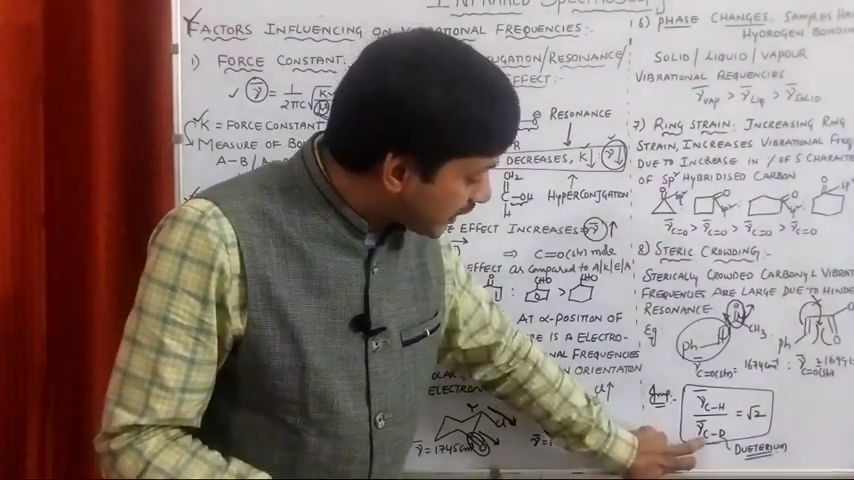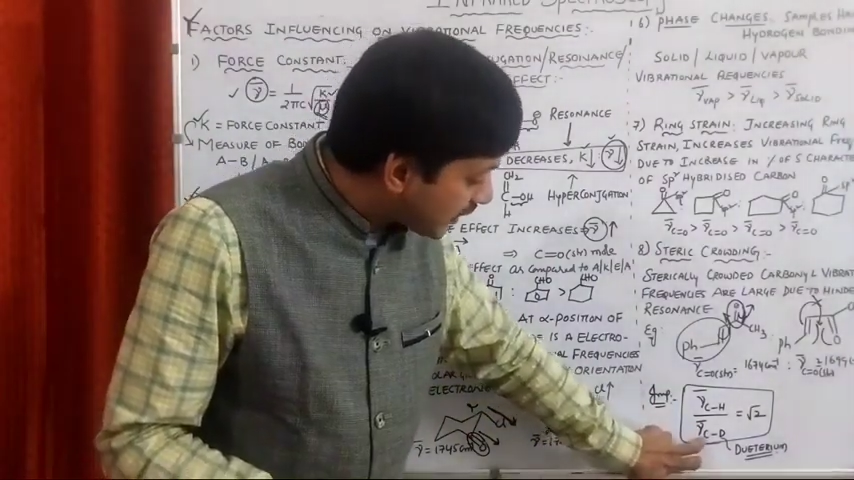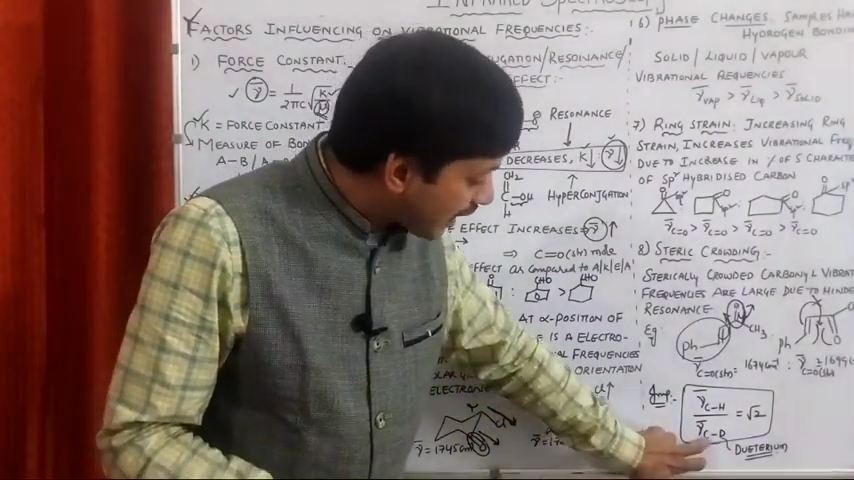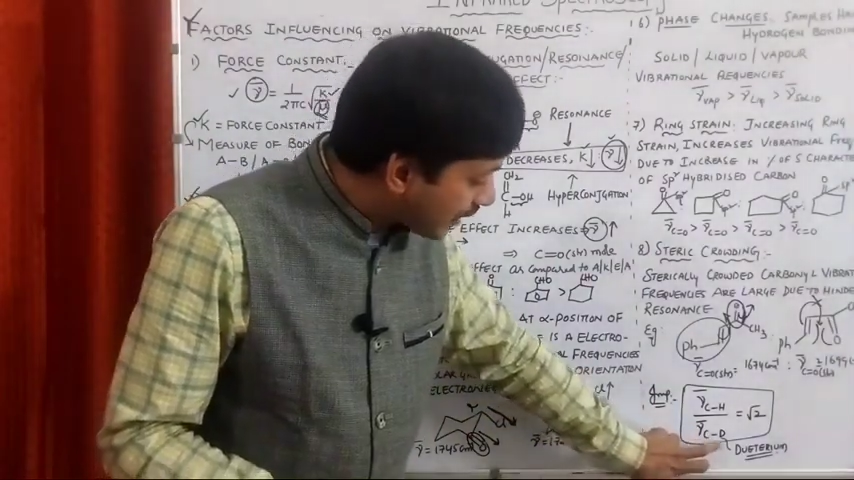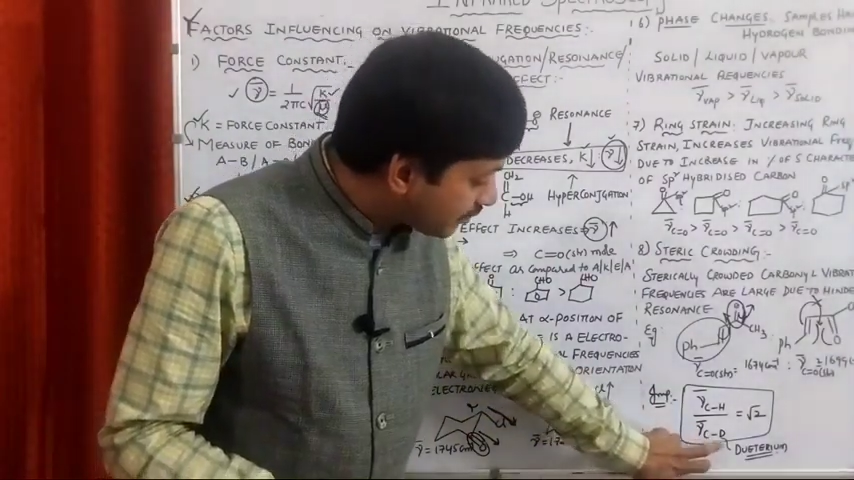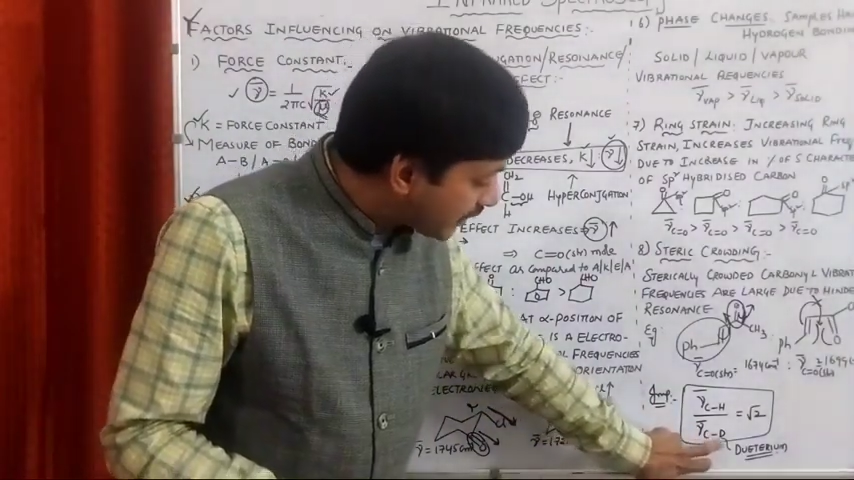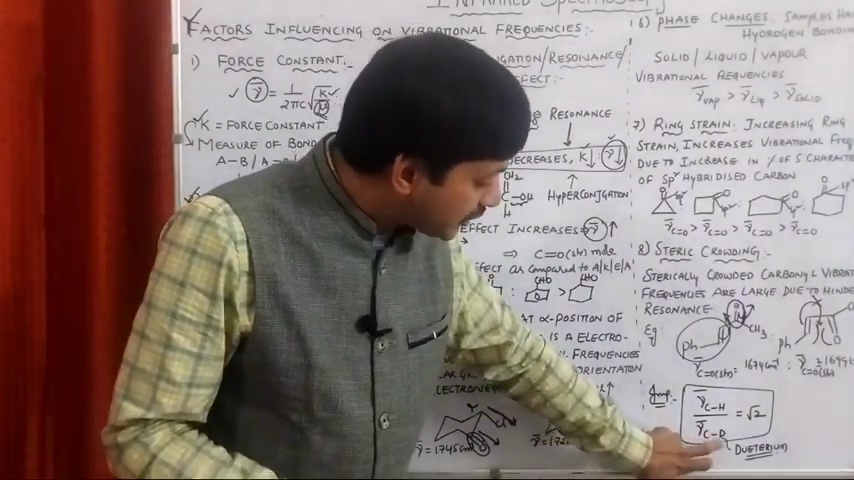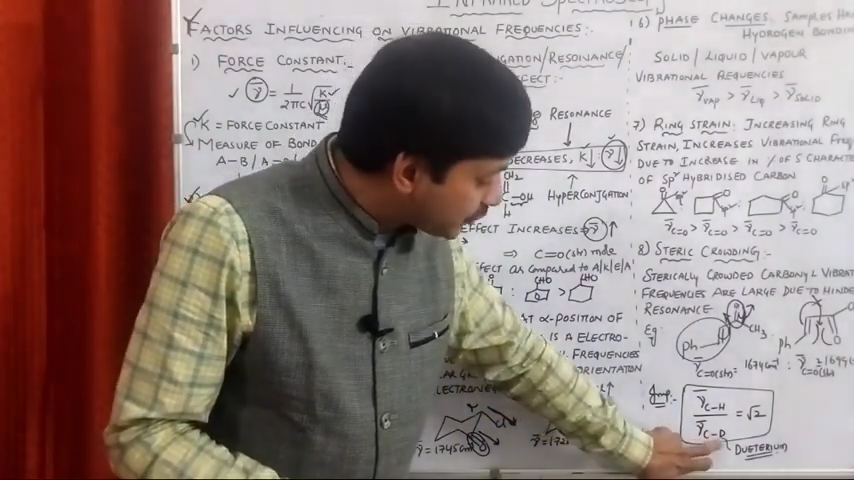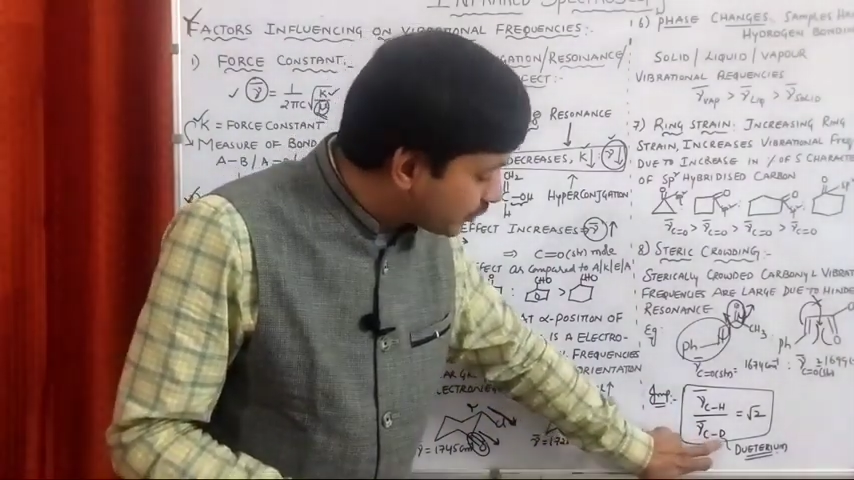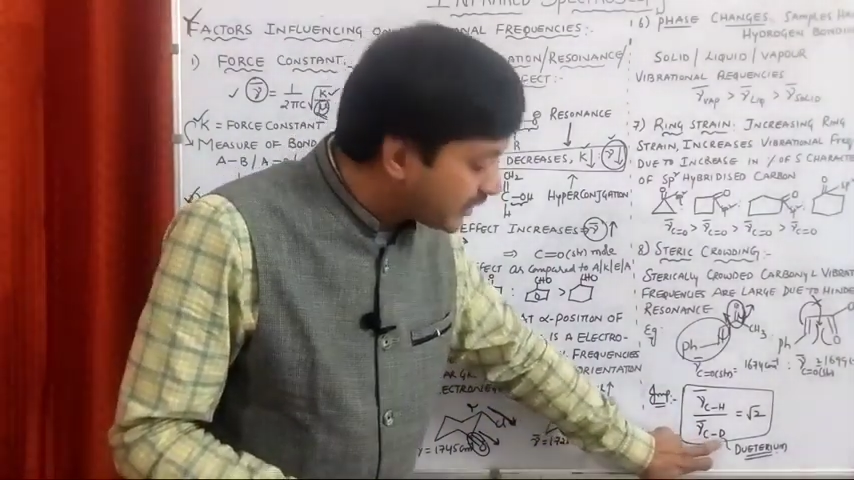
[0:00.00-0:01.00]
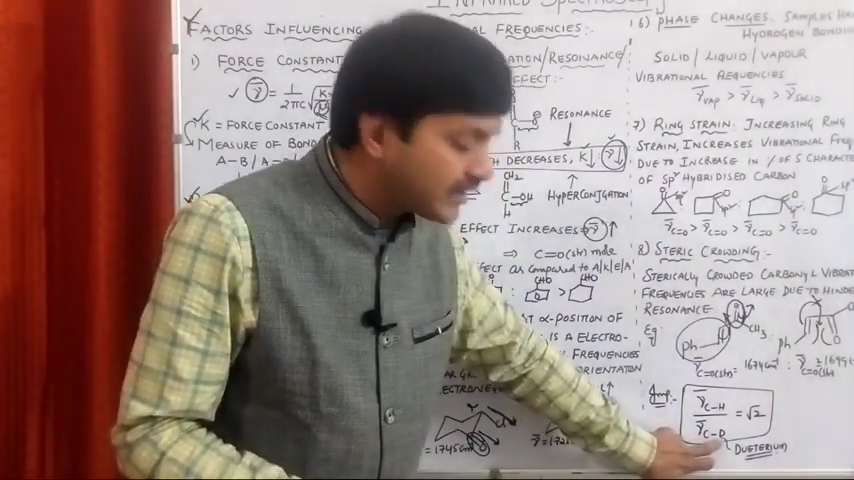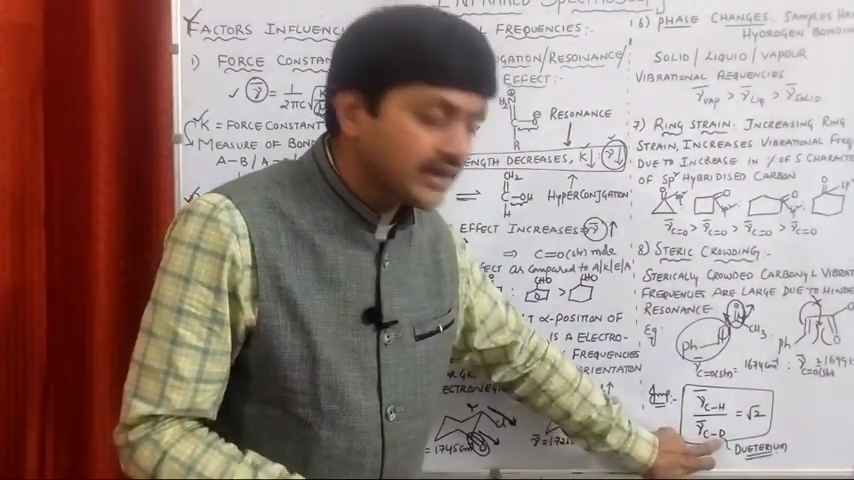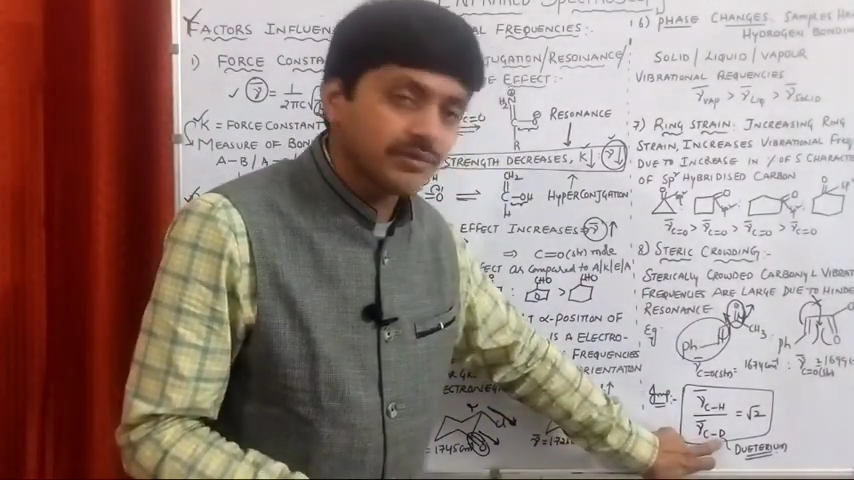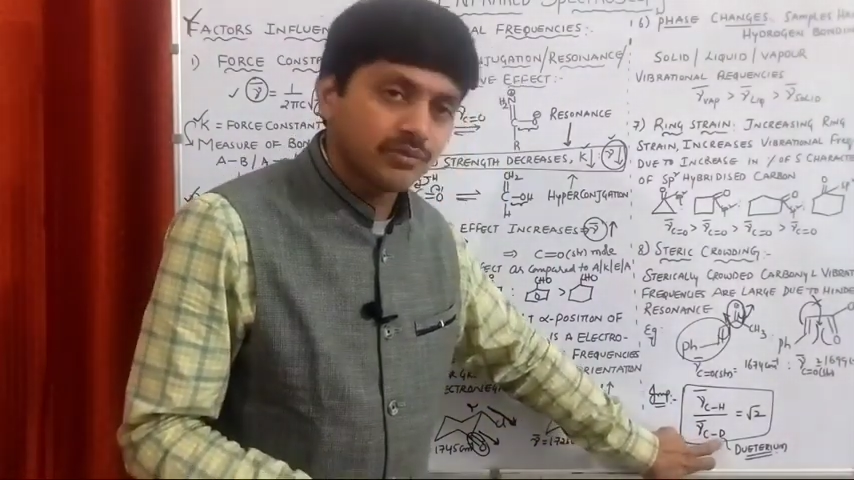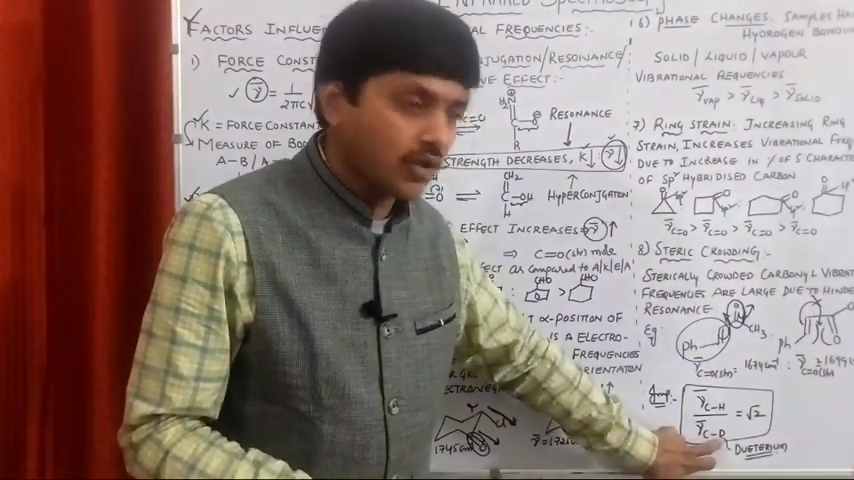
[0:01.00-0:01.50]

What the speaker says: the carbon deuterium